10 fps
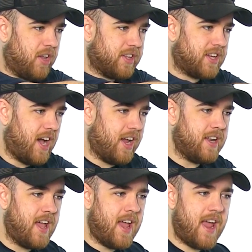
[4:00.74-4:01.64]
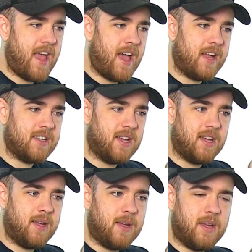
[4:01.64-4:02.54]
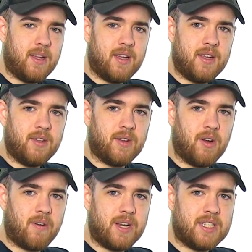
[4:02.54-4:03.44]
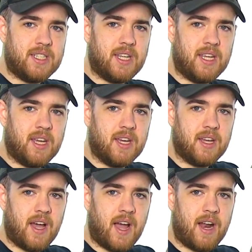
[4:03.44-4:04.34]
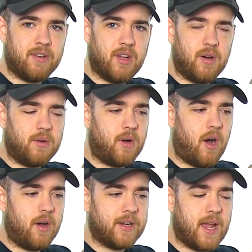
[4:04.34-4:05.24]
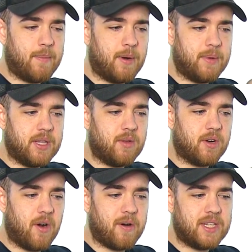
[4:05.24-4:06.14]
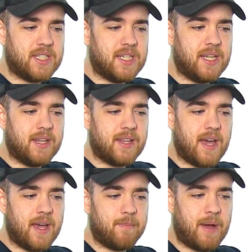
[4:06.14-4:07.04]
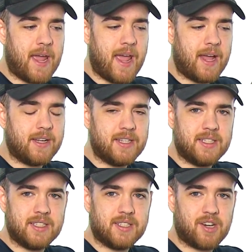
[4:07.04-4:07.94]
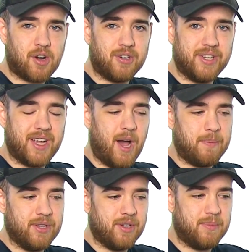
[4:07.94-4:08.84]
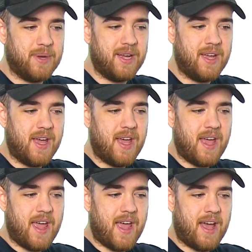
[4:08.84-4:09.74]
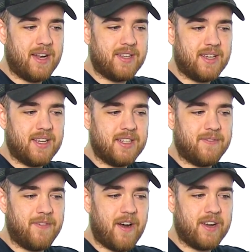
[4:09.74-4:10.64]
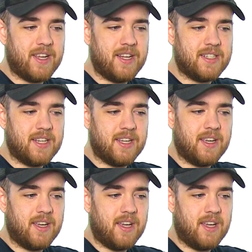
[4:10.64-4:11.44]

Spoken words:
on the gun. And you can already see, I don't know on camera, but you can already see that my hand is curling up a little bit. And it's very easy